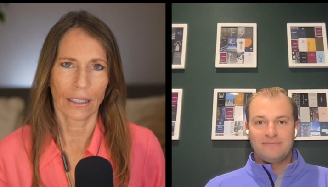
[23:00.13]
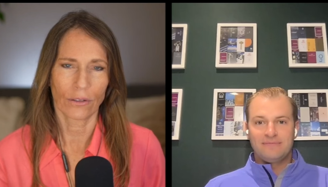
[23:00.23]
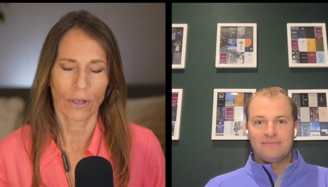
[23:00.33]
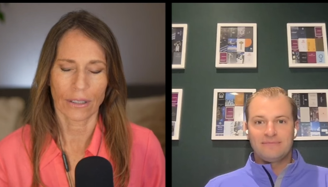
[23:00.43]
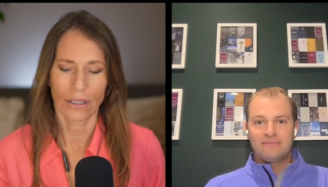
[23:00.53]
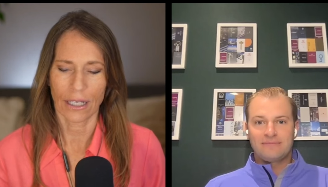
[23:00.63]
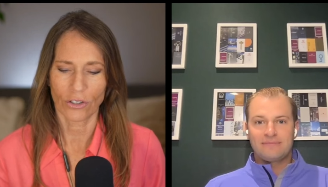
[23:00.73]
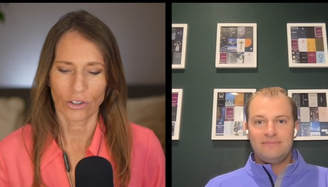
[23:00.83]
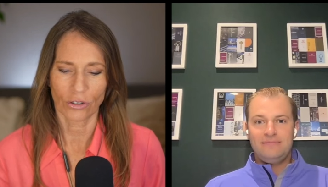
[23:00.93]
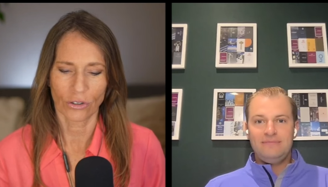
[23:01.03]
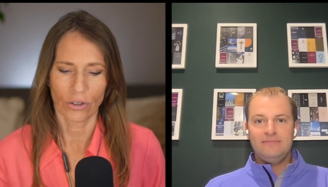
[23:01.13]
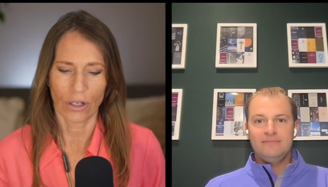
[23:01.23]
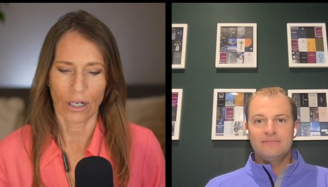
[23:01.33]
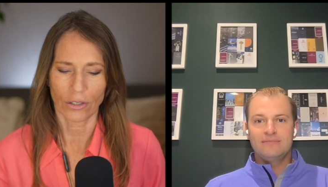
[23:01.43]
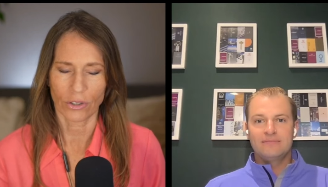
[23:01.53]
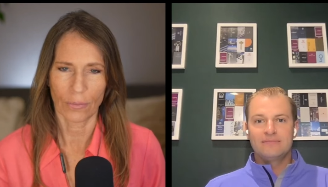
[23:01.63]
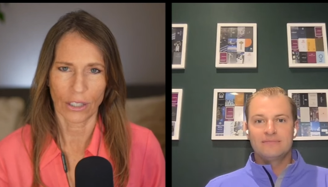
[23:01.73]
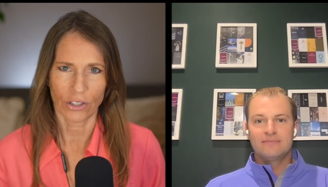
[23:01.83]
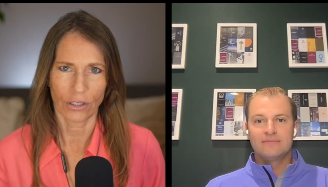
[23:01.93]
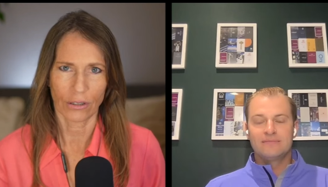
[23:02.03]
Speaker 1: in residential, not so
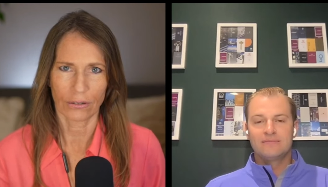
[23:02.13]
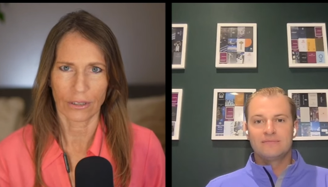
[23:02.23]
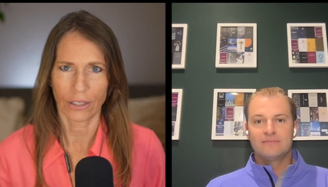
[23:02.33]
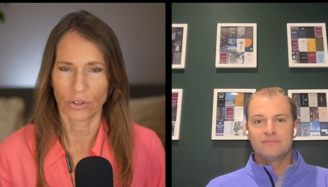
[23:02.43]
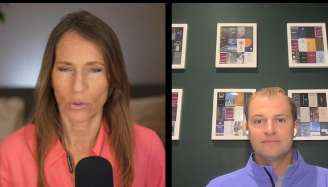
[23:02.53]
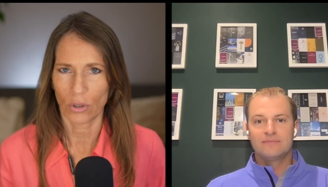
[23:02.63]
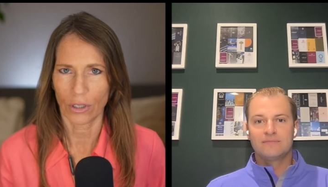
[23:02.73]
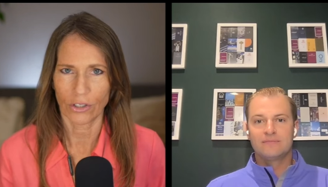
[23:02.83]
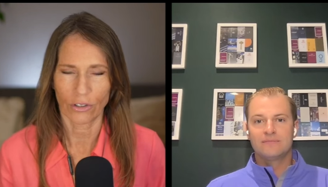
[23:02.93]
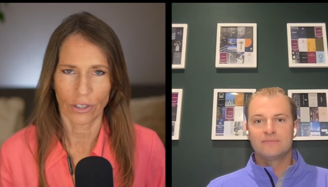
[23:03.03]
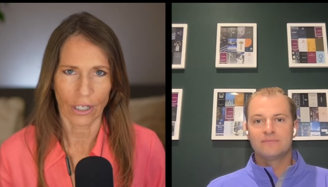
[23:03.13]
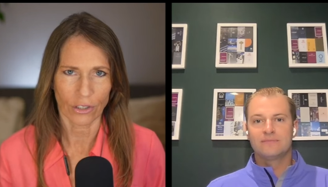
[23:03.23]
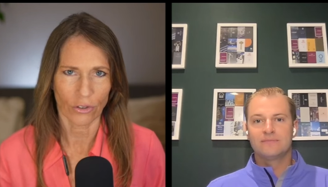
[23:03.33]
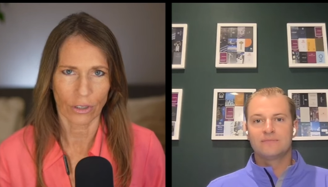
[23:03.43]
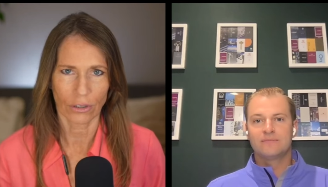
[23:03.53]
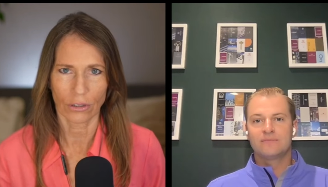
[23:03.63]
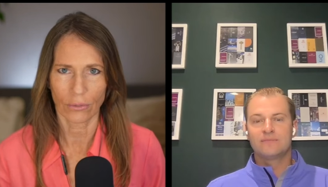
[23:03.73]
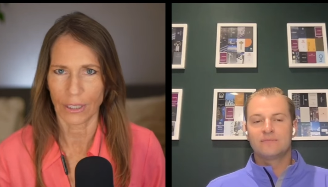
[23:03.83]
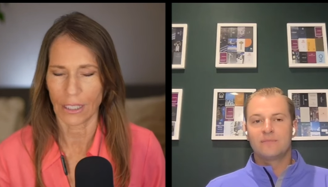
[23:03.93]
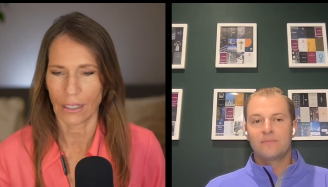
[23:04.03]
much in, say, storage or industrial or
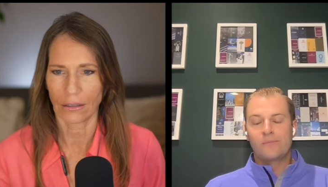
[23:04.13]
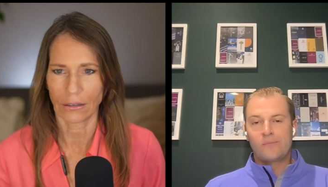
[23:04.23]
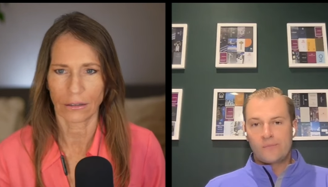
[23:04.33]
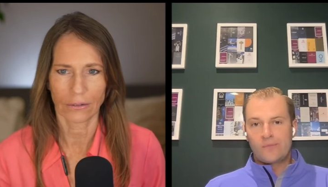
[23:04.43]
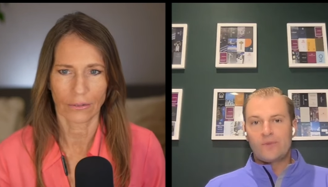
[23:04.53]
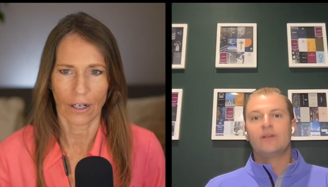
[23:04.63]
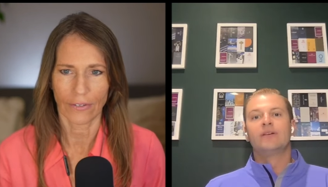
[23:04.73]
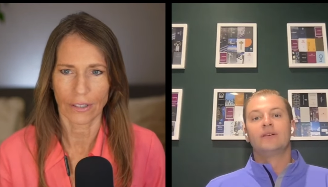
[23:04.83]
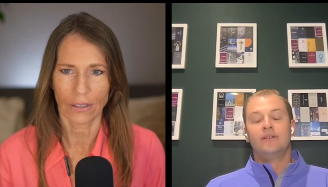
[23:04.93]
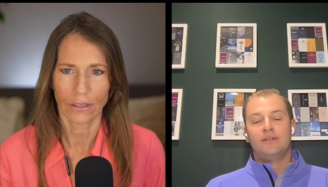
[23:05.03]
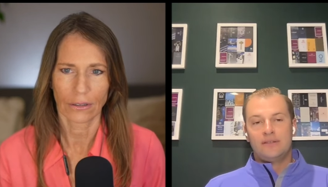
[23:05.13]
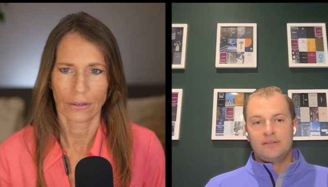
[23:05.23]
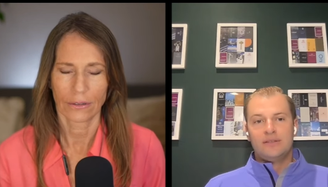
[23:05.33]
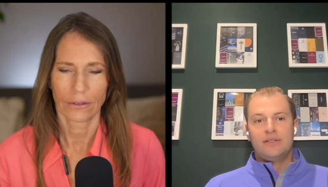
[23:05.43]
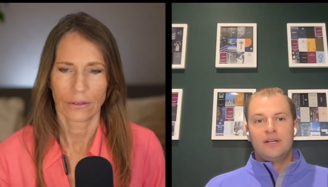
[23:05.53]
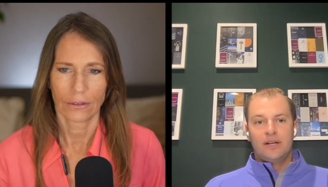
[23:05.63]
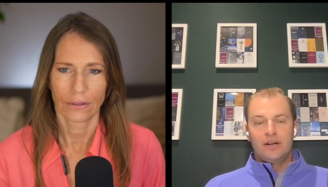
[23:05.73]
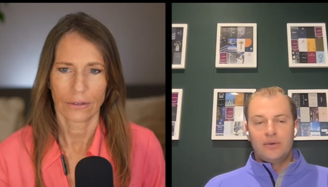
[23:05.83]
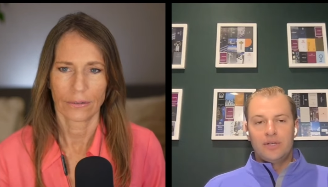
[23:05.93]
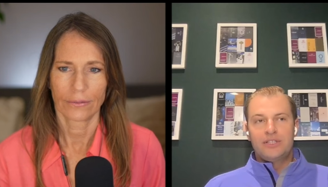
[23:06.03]
retail or office.
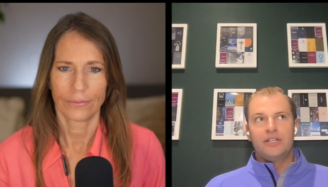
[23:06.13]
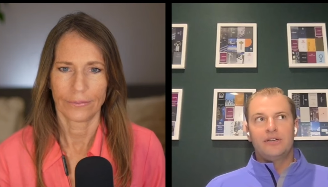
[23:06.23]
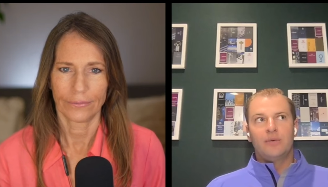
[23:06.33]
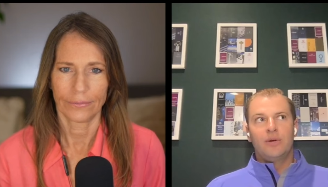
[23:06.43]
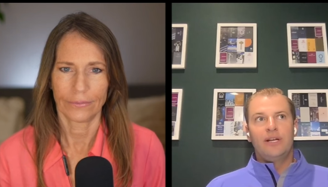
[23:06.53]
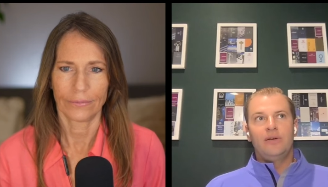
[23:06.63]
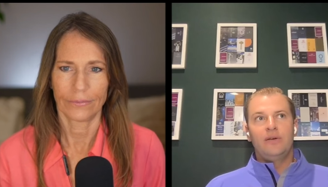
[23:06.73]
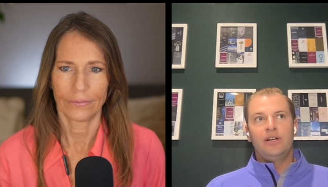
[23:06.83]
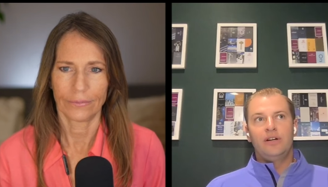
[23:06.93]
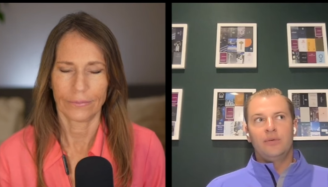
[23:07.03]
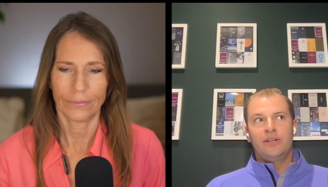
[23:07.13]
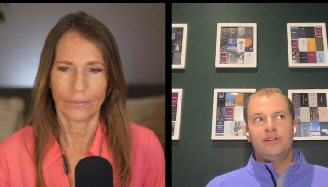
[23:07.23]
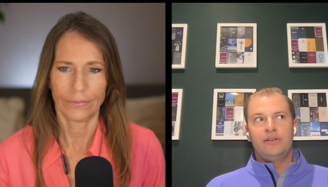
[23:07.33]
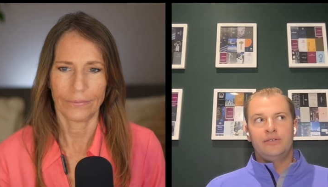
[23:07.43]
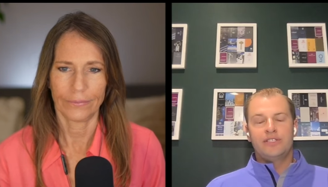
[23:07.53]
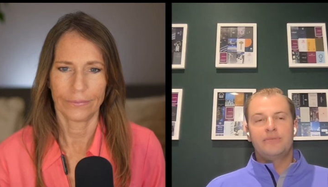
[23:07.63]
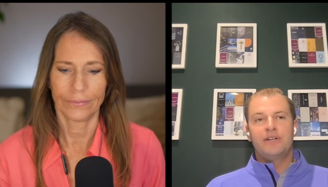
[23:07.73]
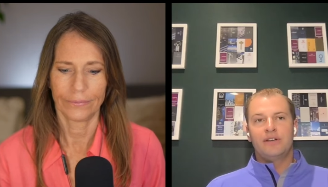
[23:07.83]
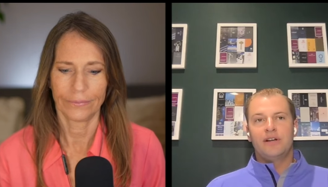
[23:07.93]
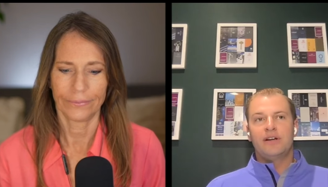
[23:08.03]
Speaker 2: Good question. We
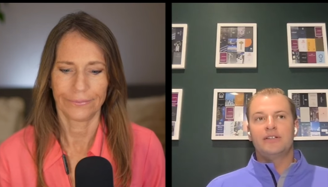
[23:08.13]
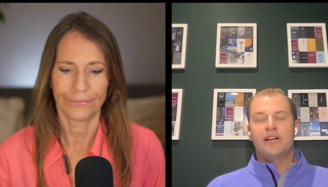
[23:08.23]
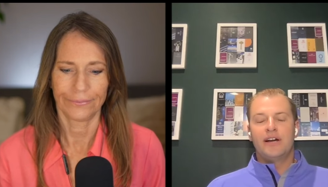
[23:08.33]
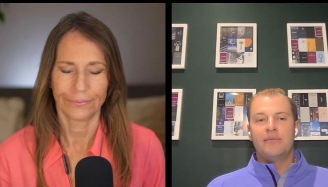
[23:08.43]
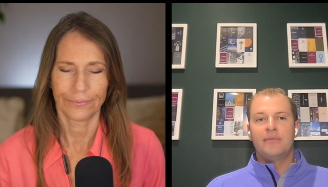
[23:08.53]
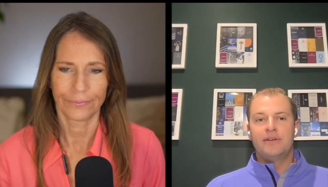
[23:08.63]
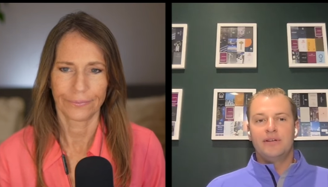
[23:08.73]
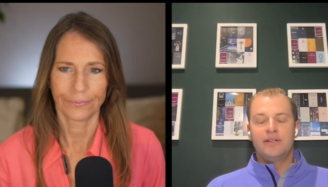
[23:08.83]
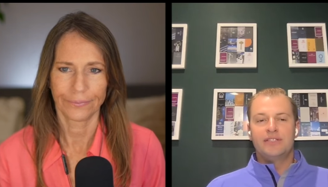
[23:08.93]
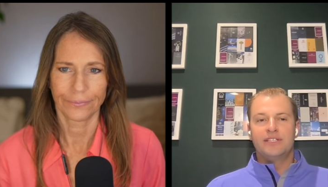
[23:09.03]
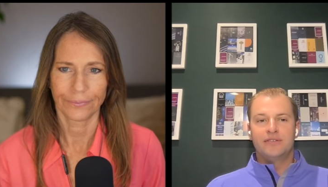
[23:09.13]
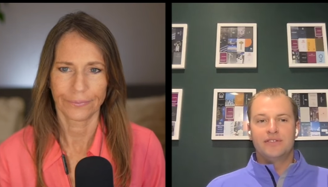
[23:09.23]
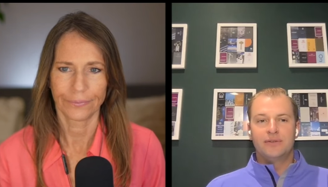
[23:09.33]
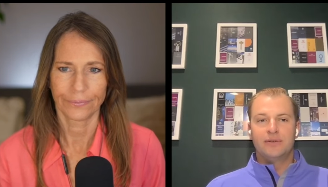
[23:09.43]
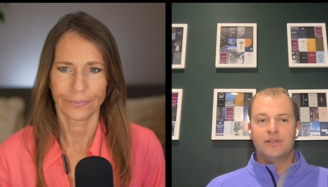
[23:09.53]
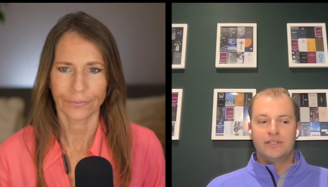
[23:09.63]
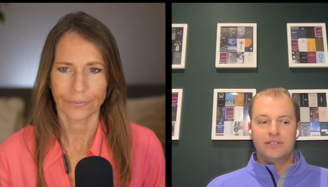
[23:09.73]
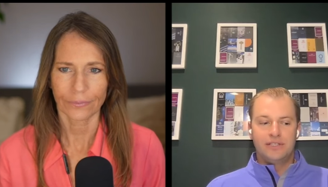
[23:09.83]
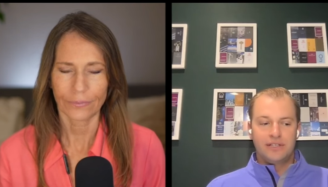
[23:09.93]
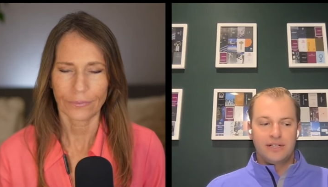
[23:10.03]
don't spend a lot of time in
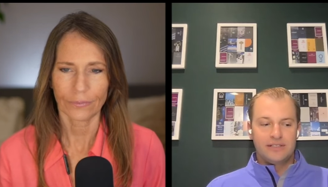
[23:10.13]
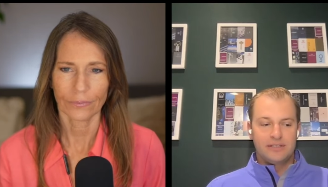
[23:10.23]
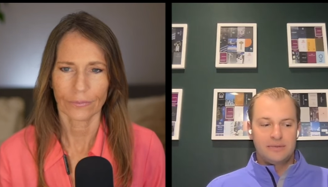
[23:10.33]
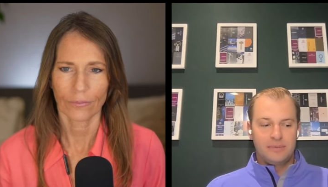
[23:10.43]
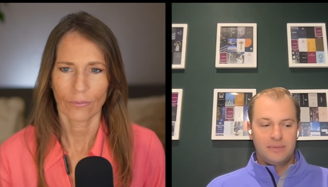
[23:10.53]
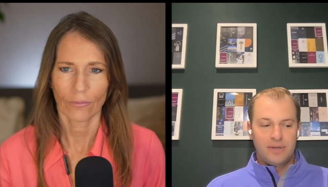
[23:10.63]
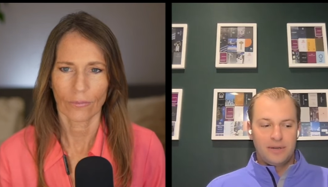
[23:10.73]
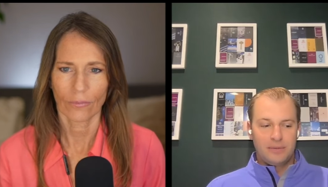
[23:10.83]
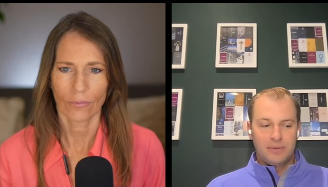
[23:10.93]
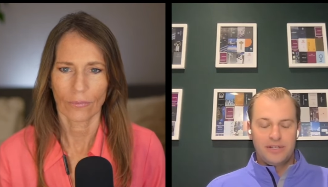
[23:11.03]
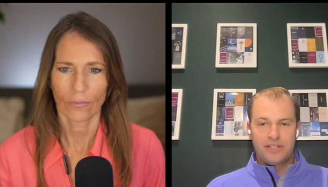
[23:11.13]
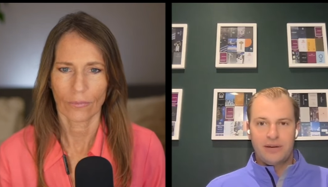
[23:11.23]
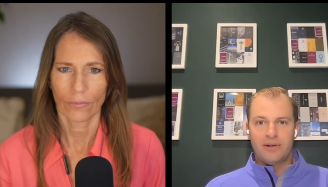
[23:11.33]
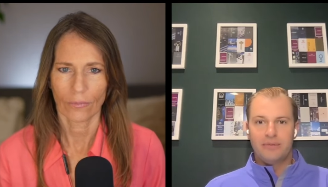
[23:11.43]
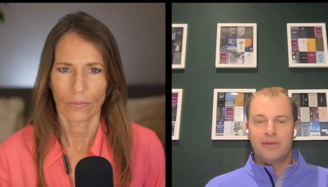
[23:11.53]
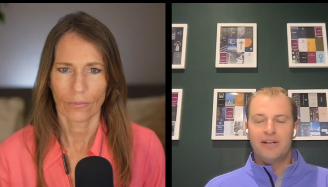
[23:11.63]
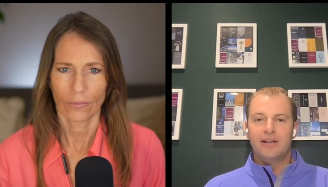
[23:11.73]
self-storage, and that's probably shame on